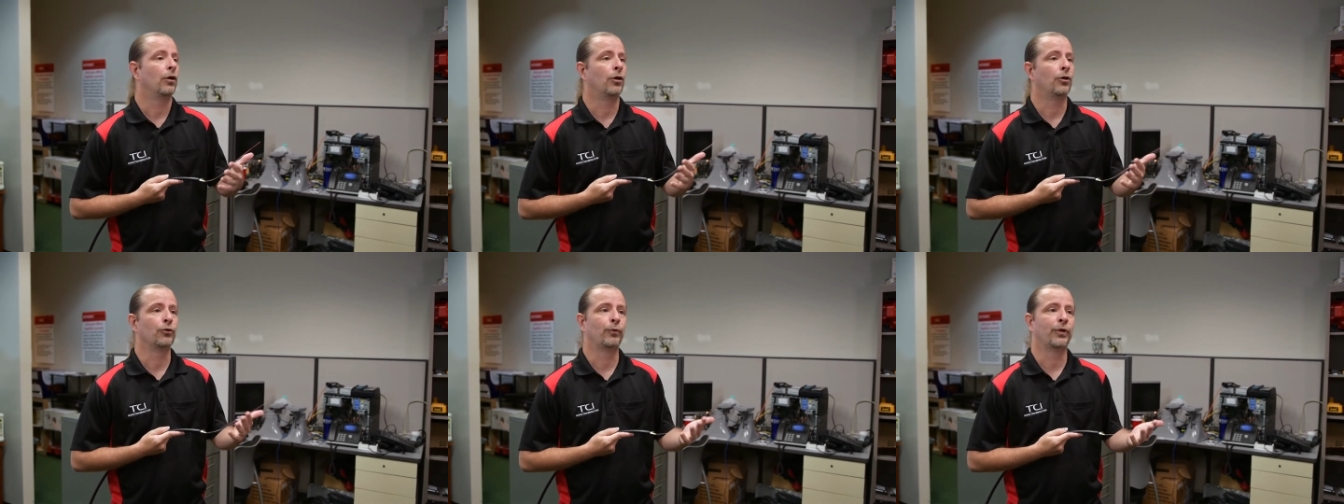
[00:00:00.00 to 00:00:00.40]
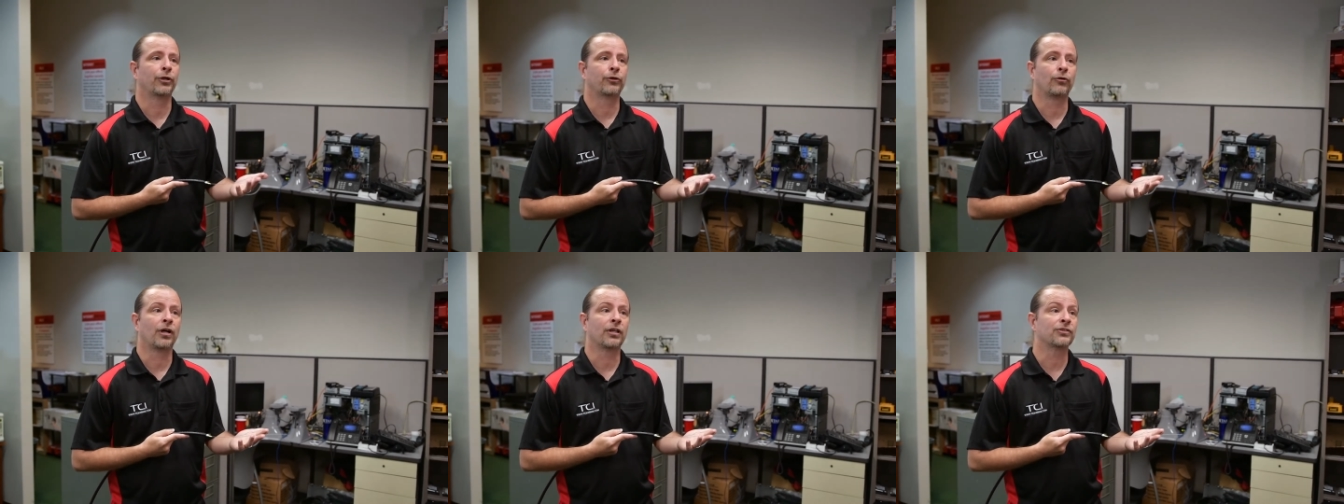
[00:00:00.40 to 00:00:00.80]
all the way
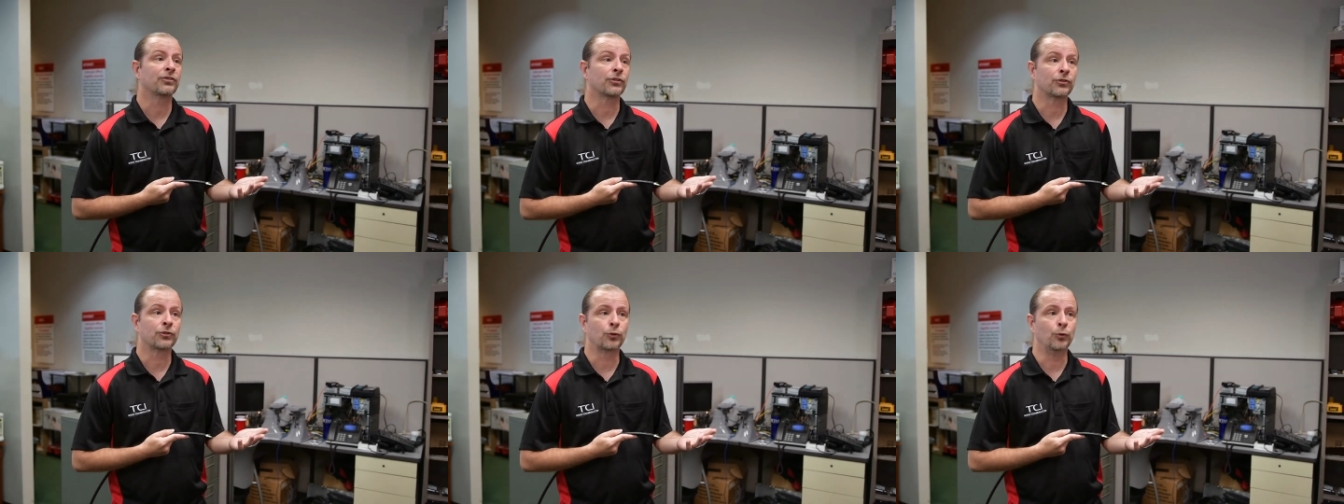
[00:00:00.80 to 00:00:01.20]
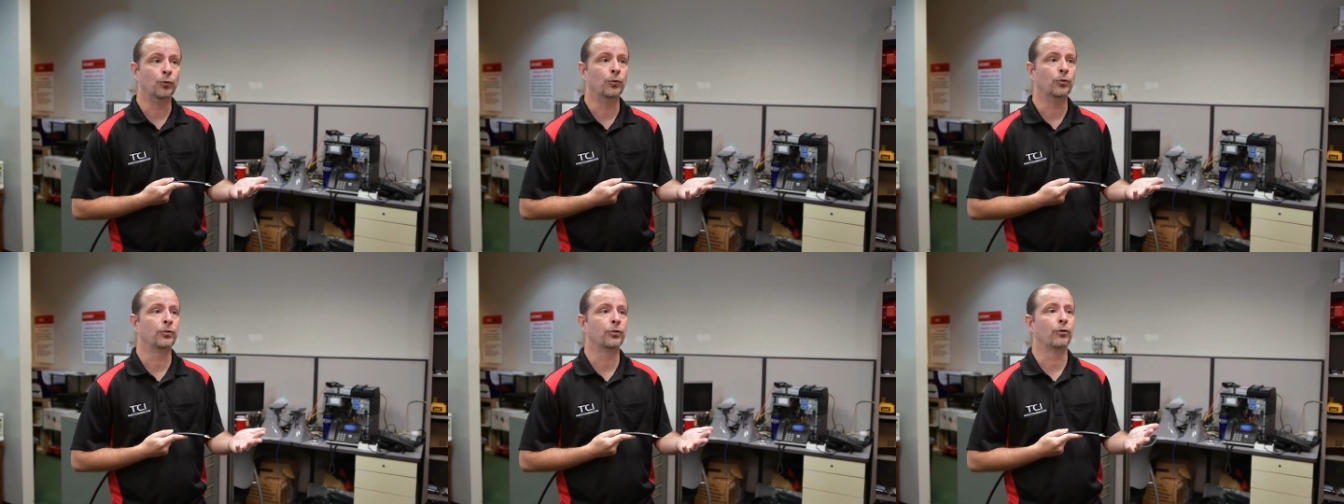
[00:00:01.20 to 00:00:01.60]
across a
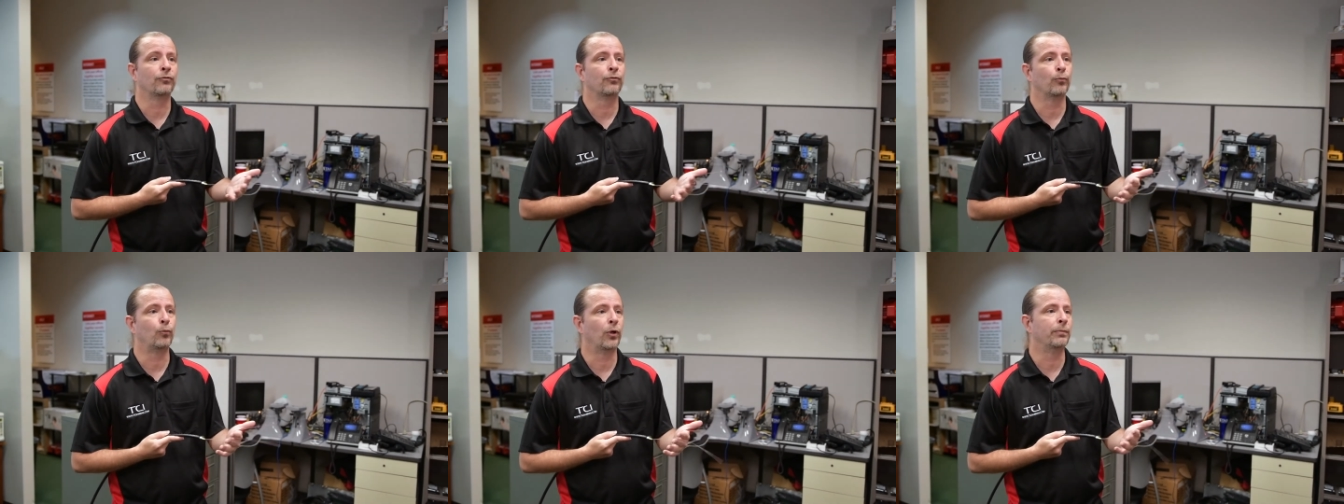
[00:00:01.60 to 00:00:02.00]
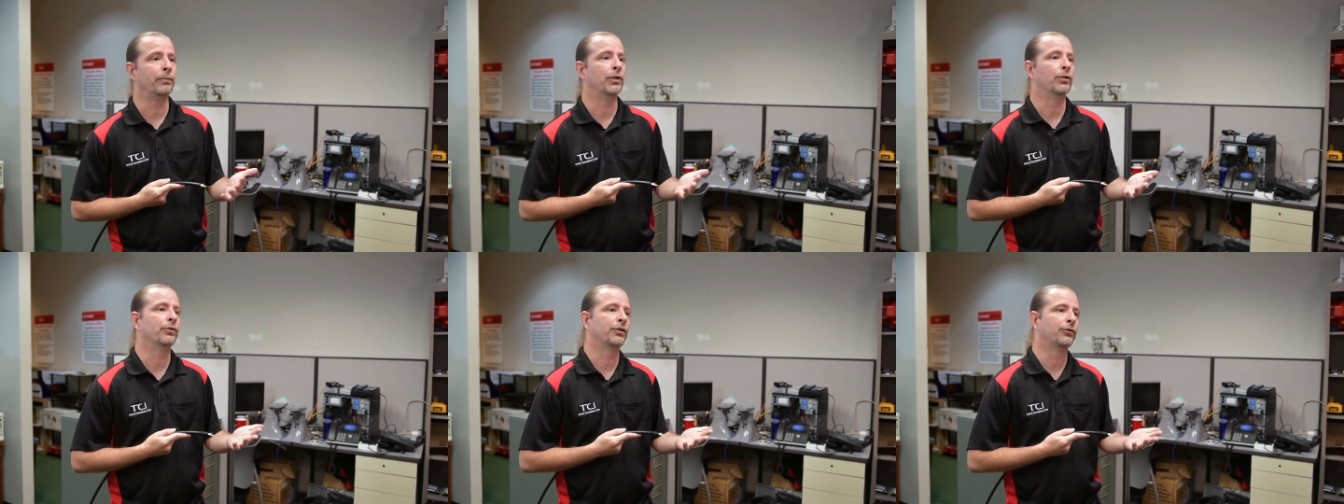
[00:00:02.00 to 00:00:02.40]
school, go from one
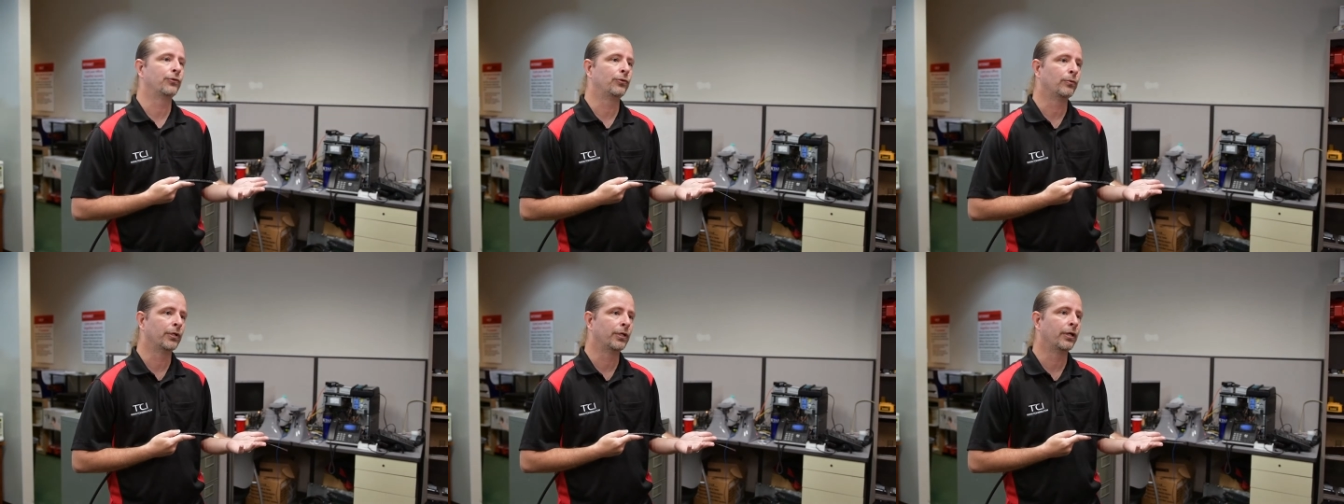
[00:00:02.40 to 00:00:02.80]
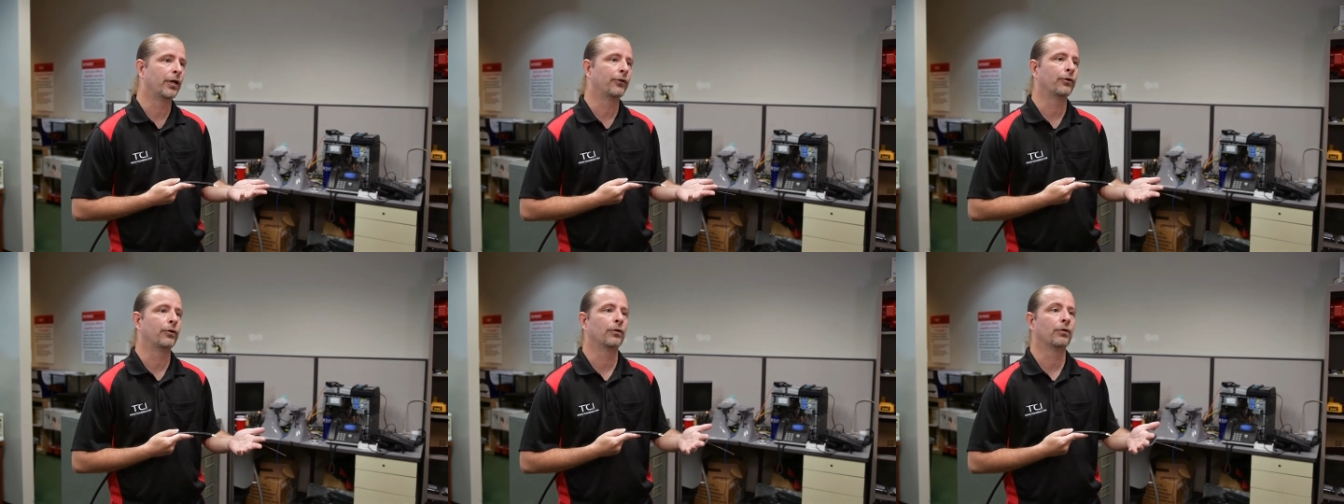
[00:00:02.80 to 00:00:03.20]
building to
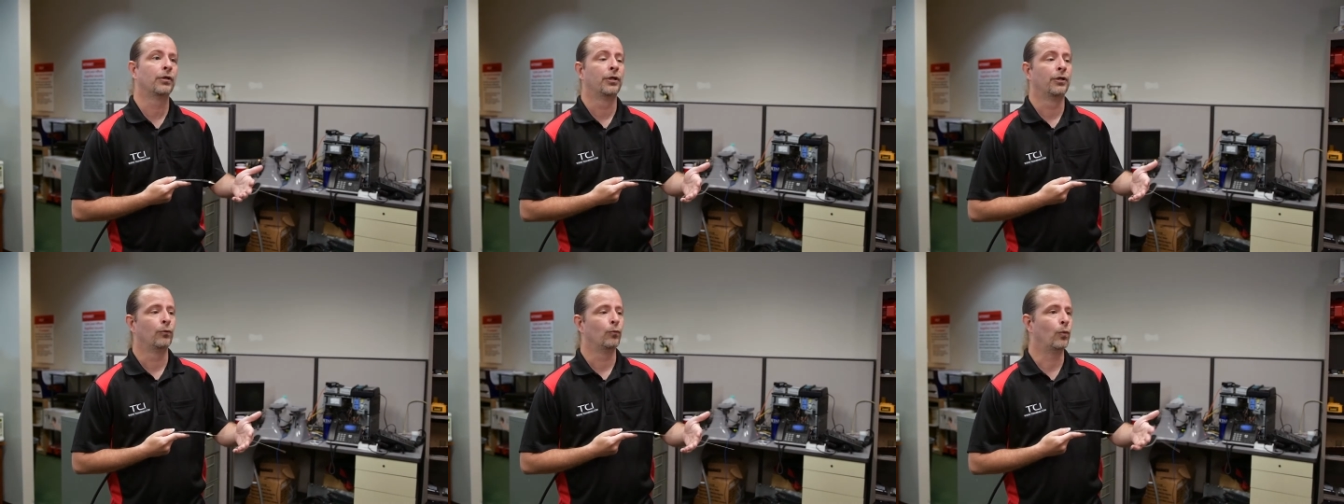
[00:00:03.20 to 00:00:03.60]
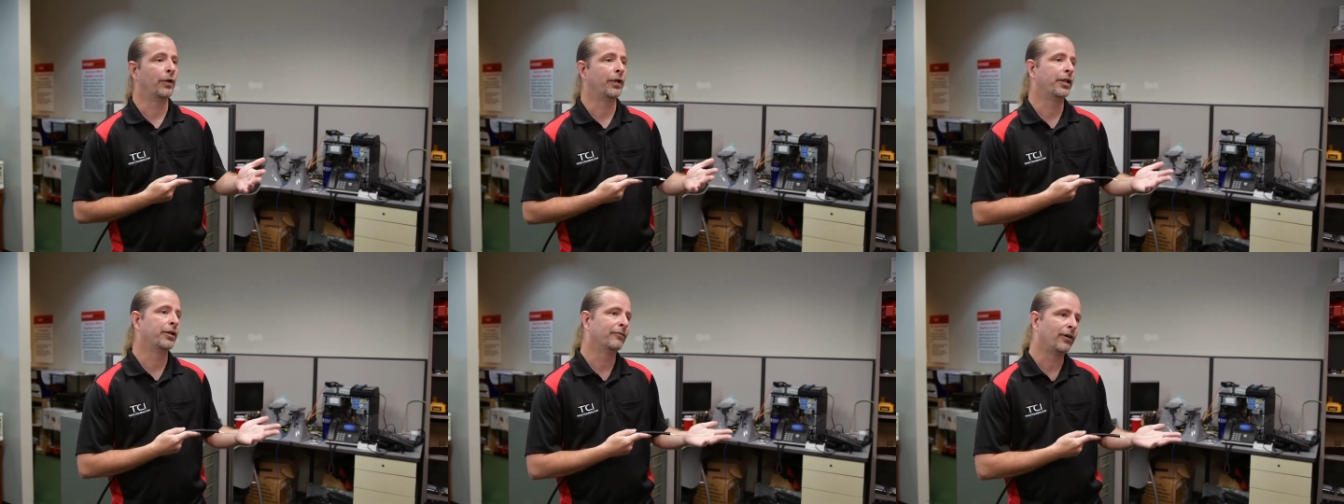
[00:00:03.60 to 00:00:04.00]
another,
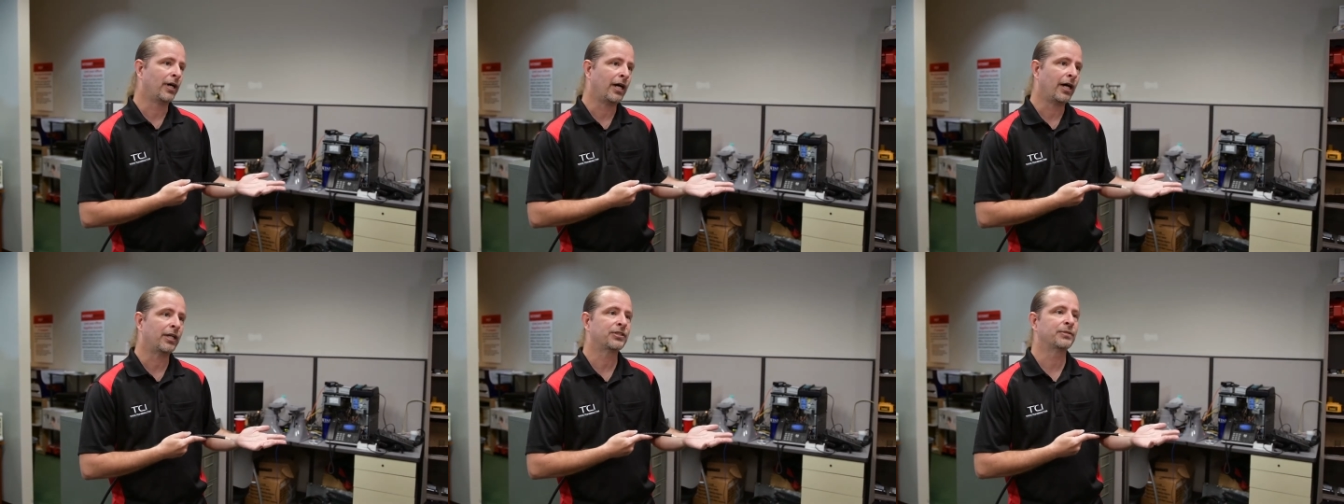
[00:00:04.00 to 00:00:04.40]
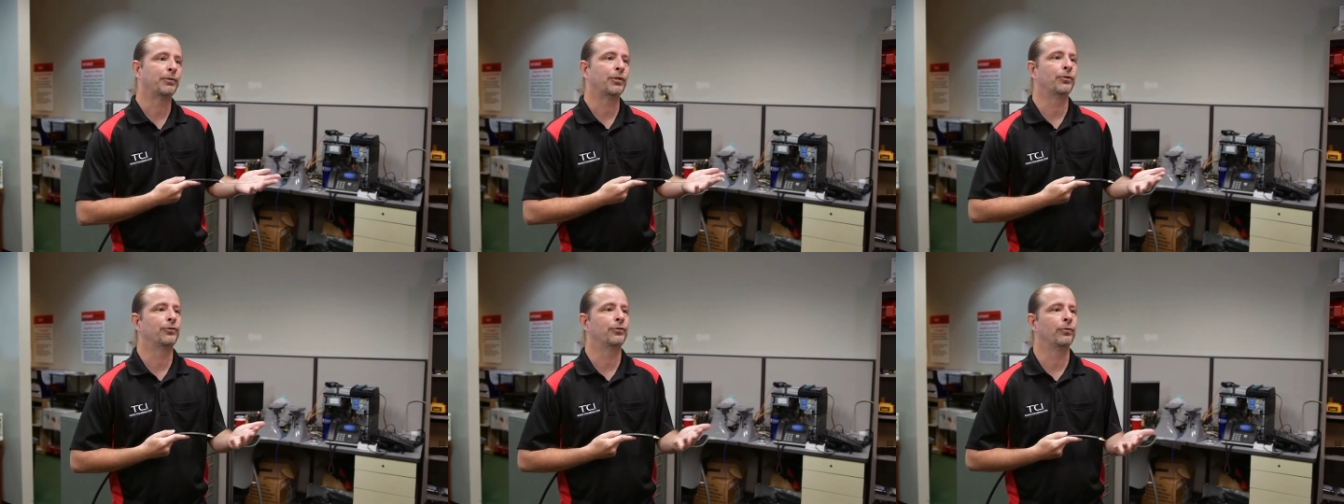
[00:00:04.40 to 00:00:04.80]
one end of a
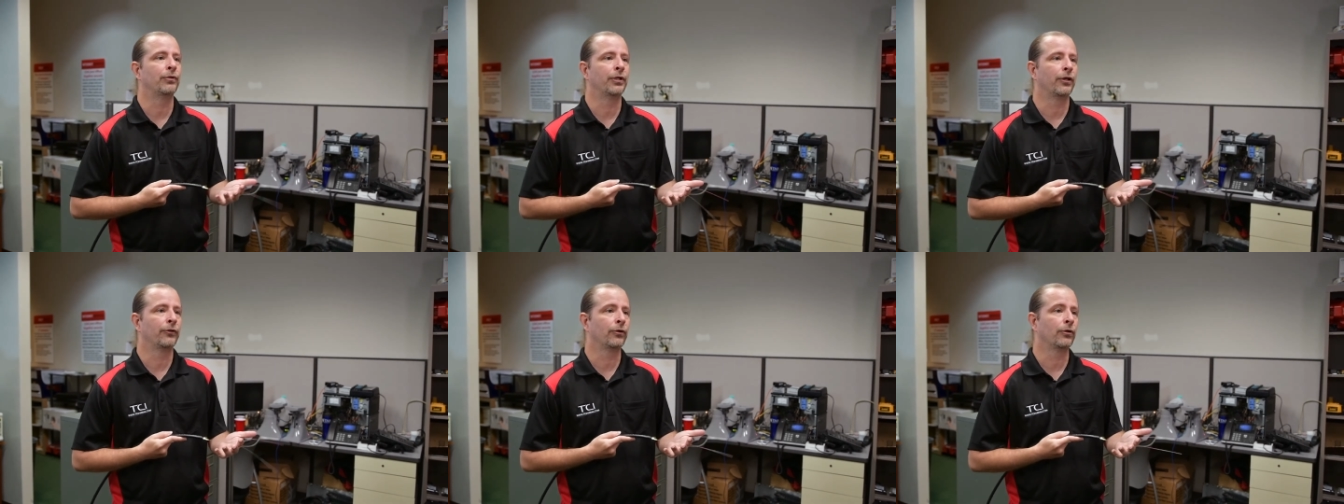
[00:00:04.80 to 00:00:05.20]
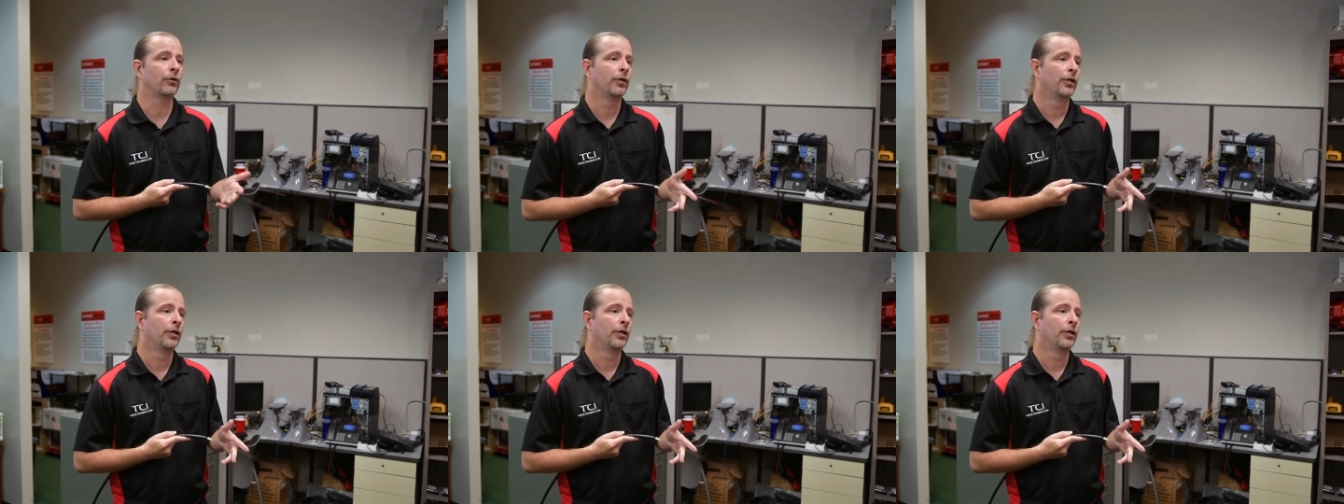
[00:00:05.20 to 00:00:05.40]
hospital to another.